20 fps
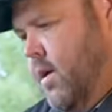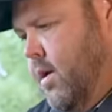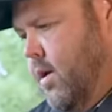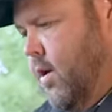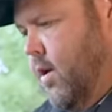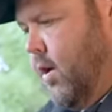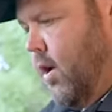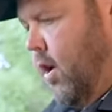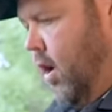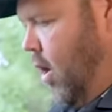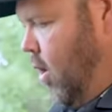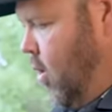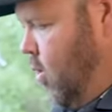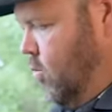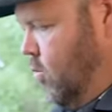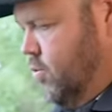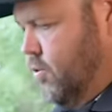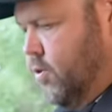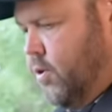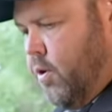Gonna
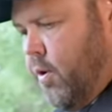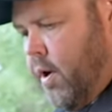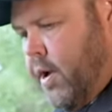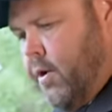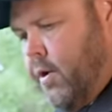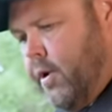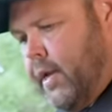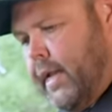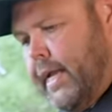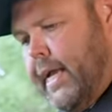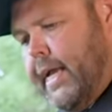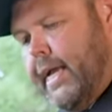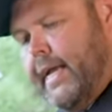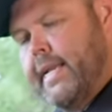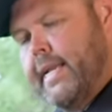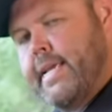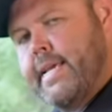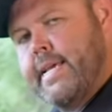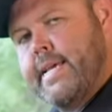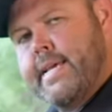close the grill
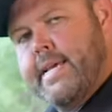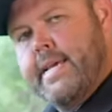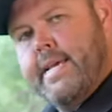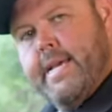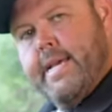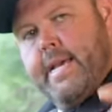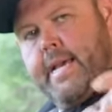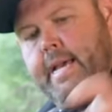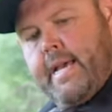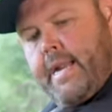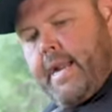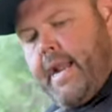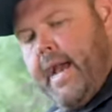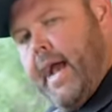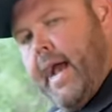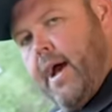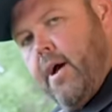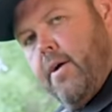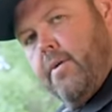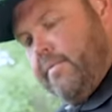lid. And
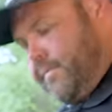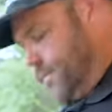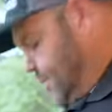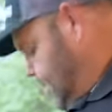now,